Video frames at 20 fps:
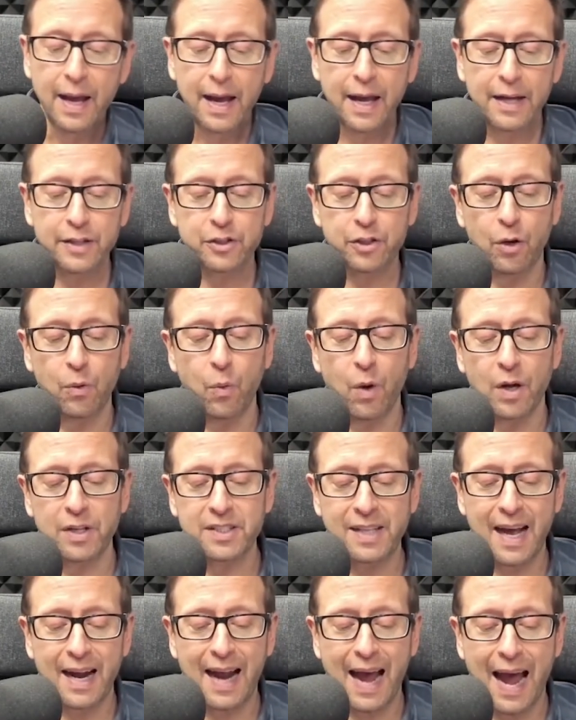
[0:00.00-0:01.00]
And so
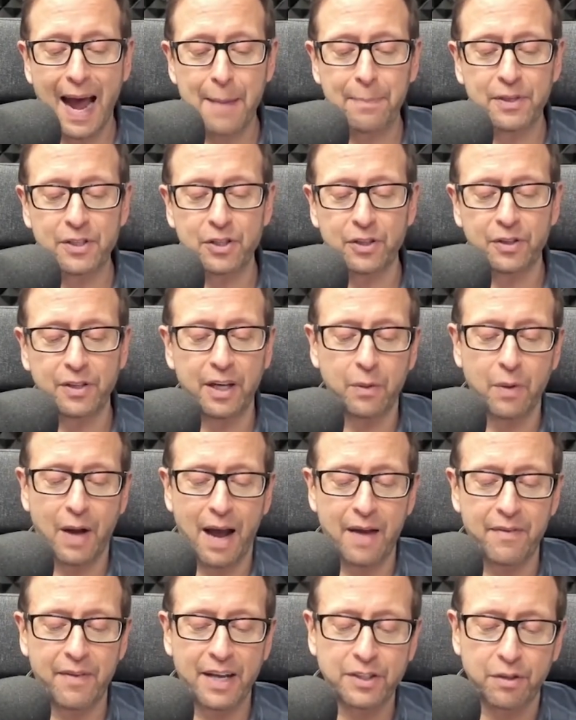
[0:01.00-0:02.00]
once that happens, you think, well,
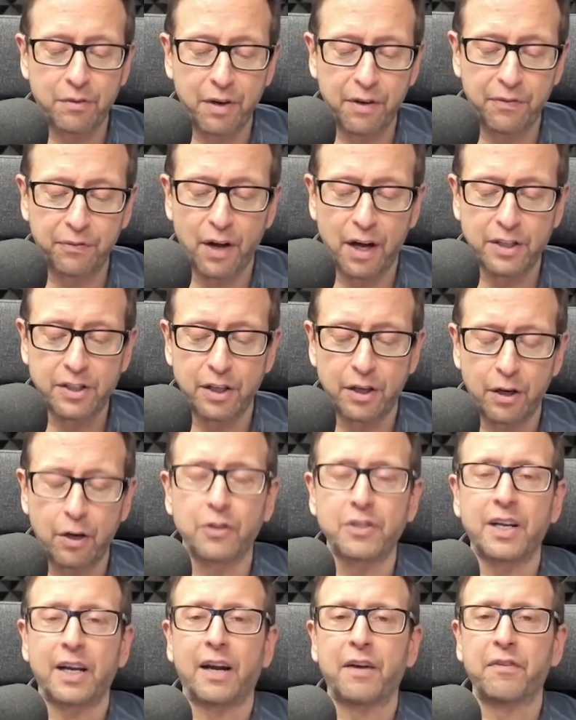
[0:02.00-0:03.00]
I have acid reflux. It
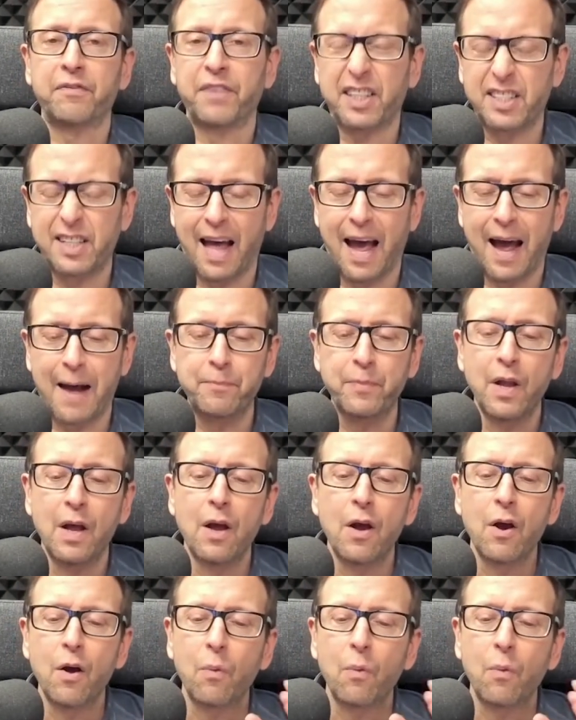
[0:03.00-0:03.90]
hurts. I got to fix that.